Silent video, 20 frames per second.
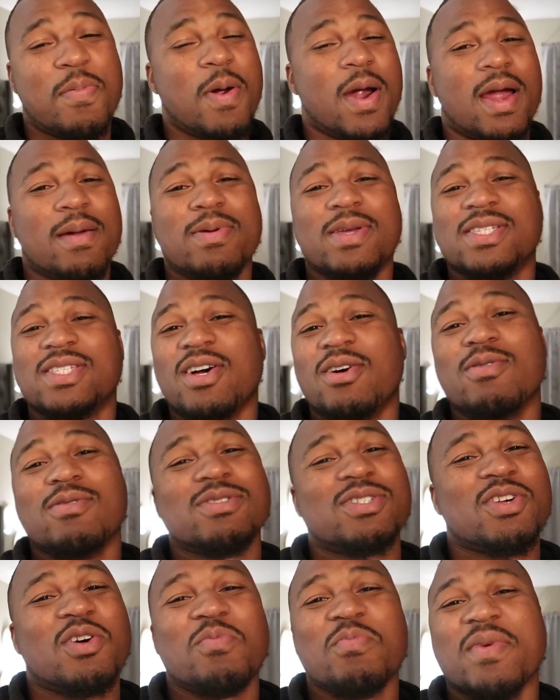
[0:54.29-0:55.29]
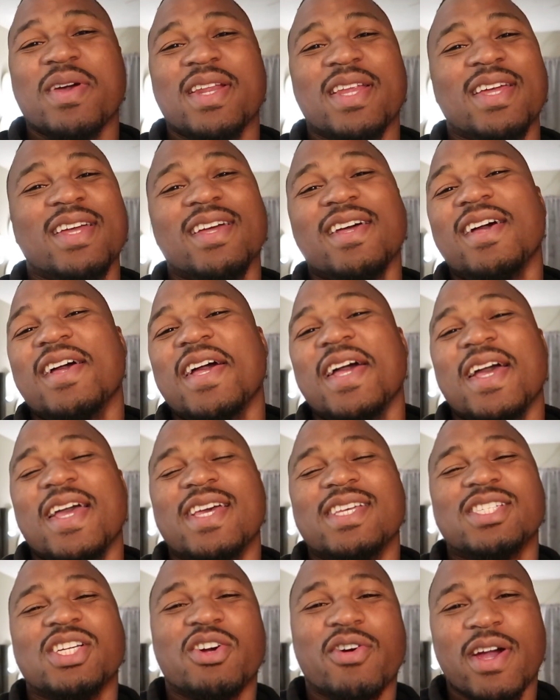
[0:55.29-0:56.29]
I probably sold so many.
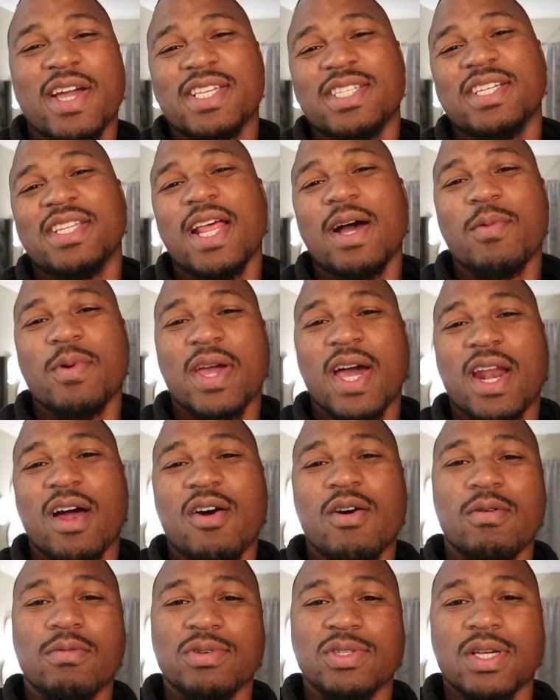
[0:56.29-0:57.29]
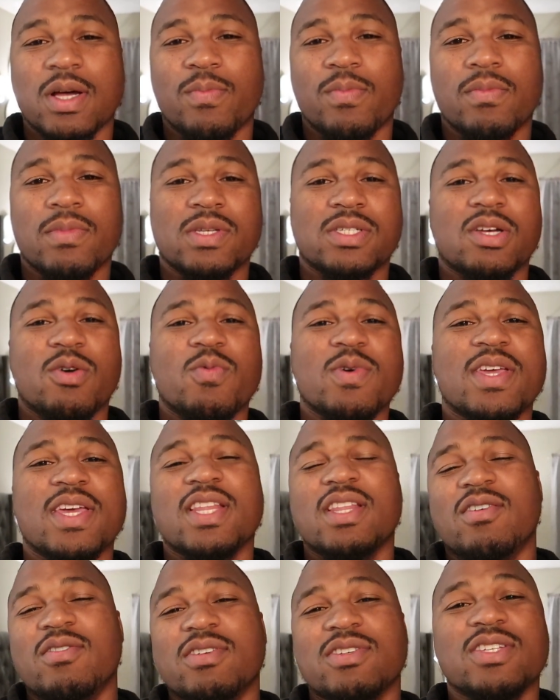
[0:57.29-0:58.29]
It's crazy. Now we got our own supplement, so we
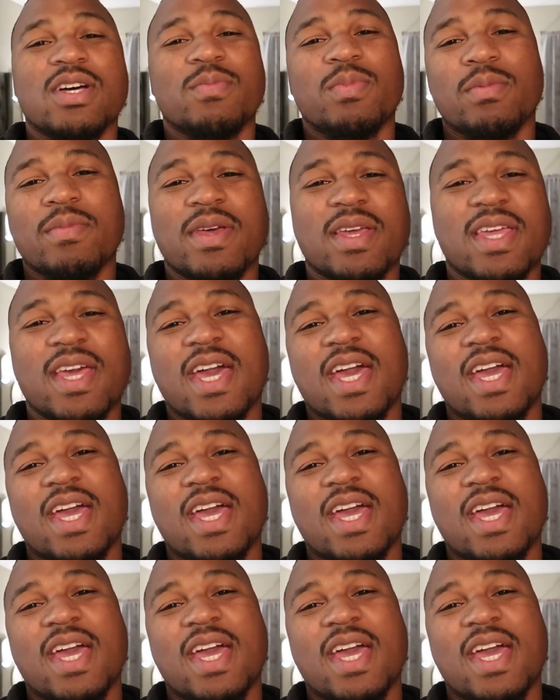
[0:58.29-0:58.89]
getting on the supplement